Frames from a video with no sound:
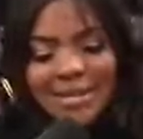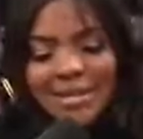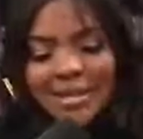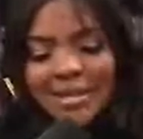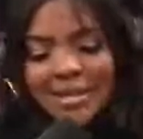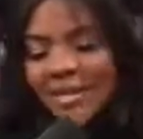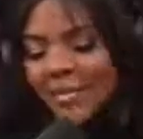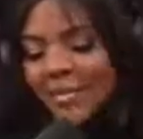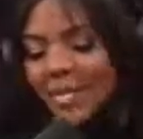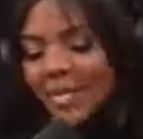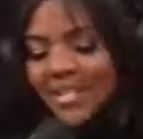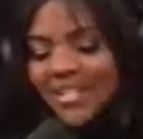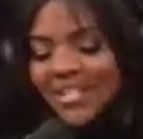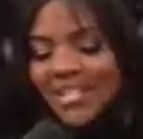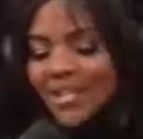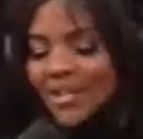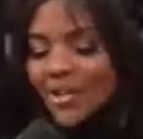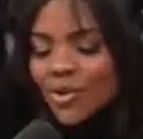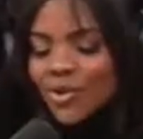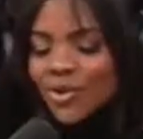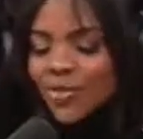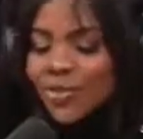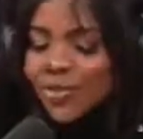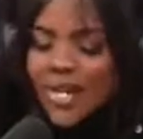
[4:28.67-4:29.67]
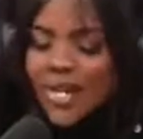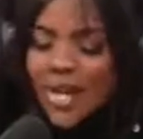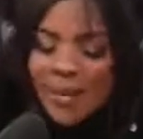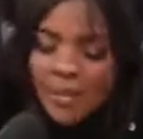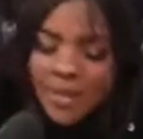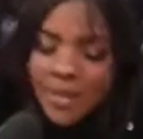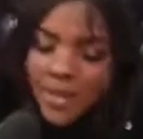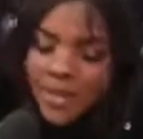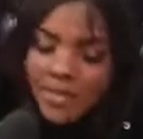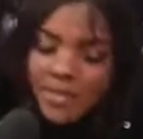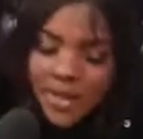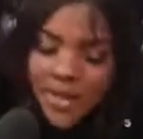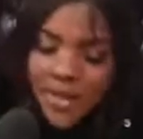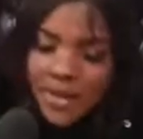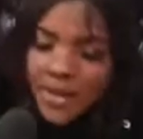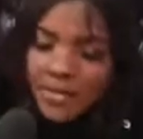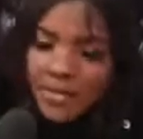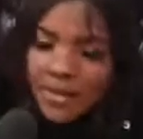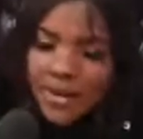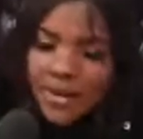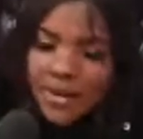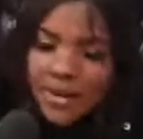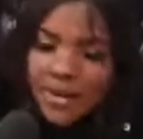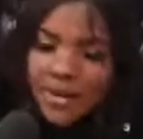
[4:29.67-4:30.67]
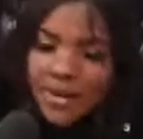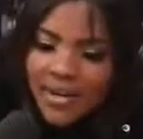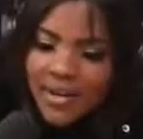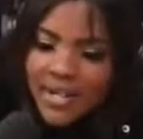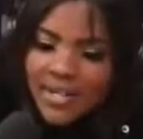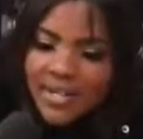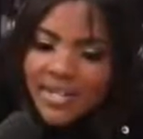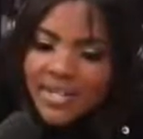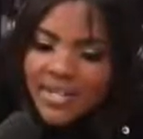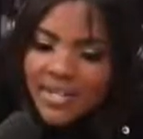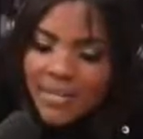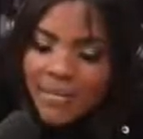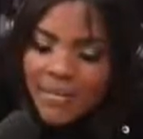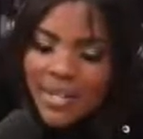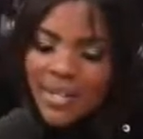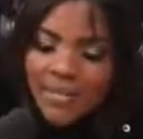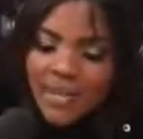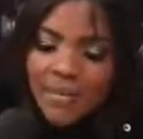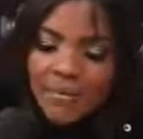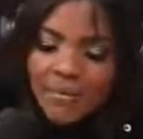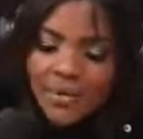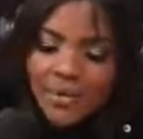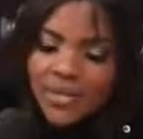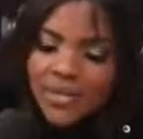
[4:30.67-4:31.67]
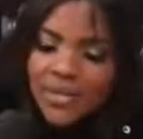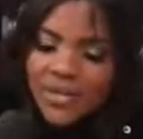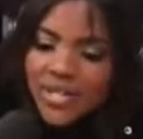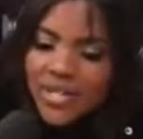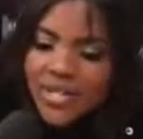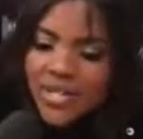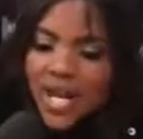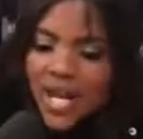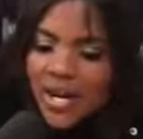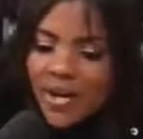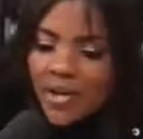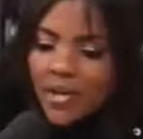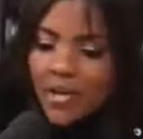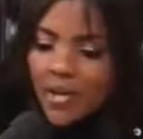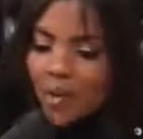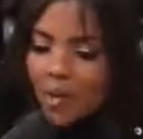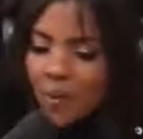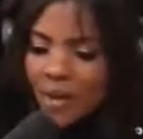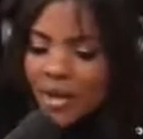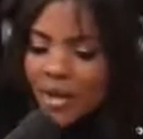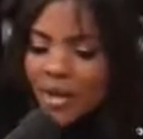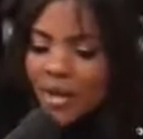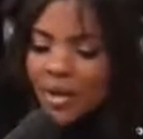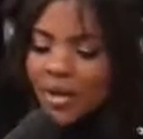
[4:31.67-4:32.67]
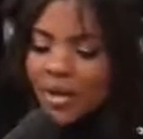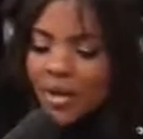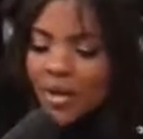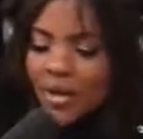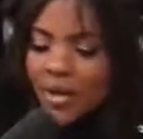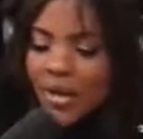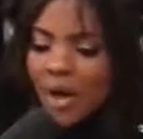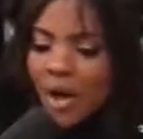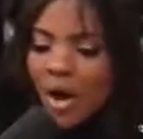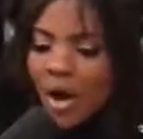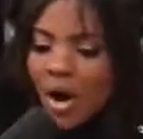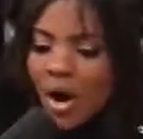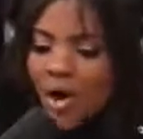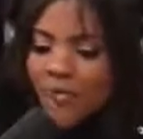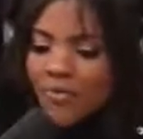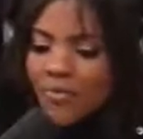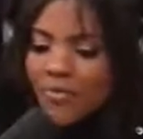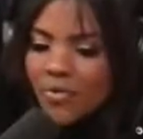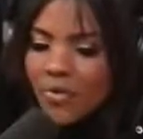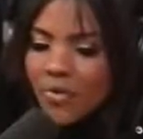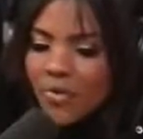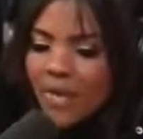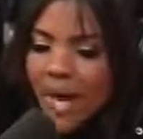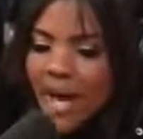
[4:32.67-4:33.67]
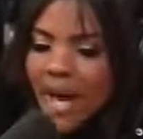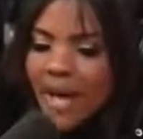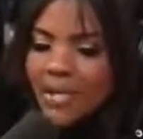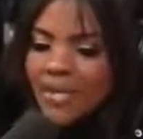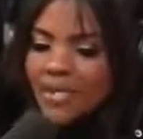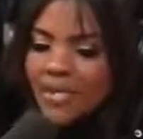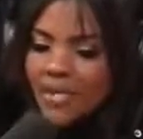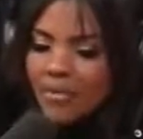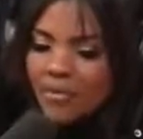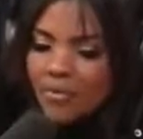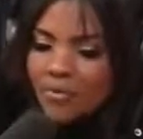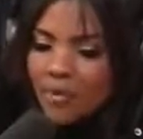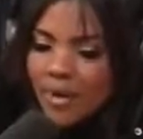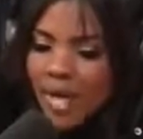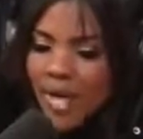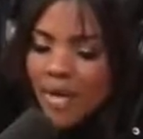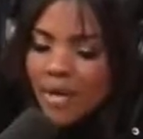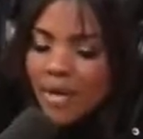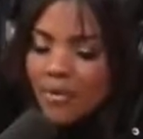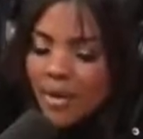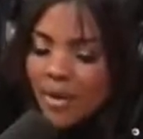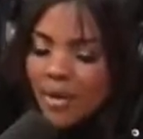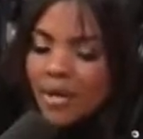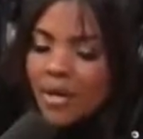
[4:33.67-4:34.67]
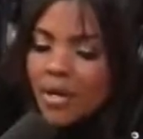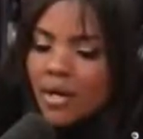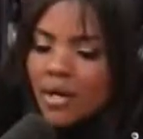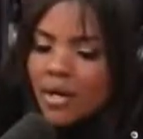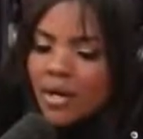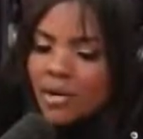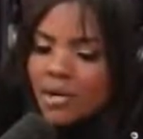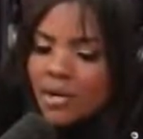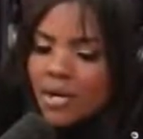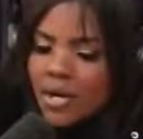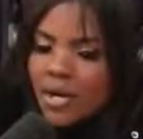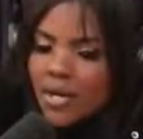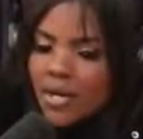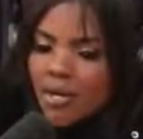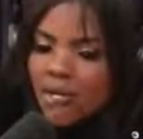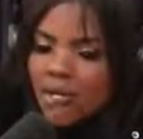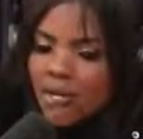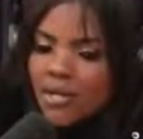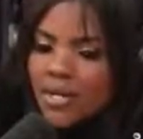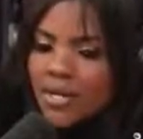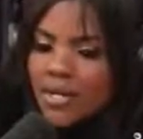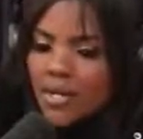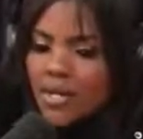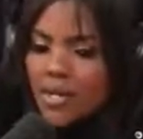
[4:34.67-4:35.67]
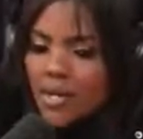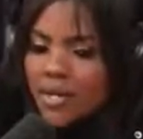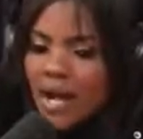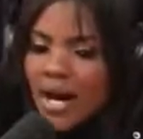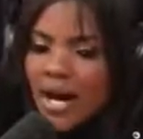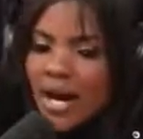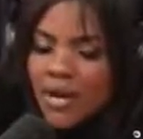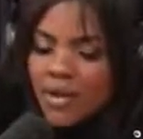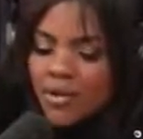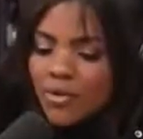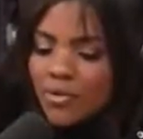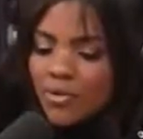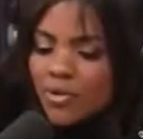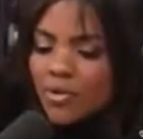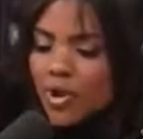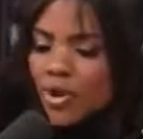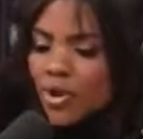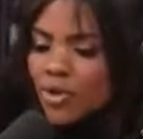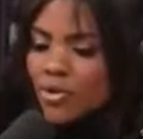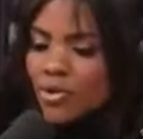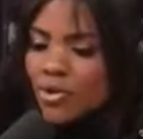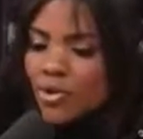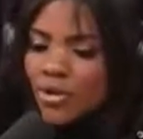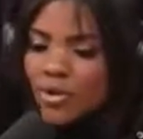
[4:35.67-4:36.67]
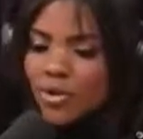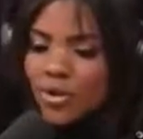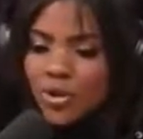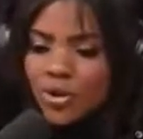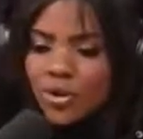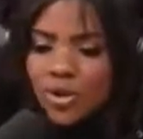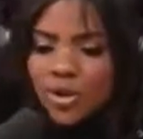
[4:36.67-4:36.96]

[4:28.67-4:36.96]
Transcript: Because he knows what's happening to Black America, and he's somebody that built his entire career off the backs of Black America, of being the guy who started in the hood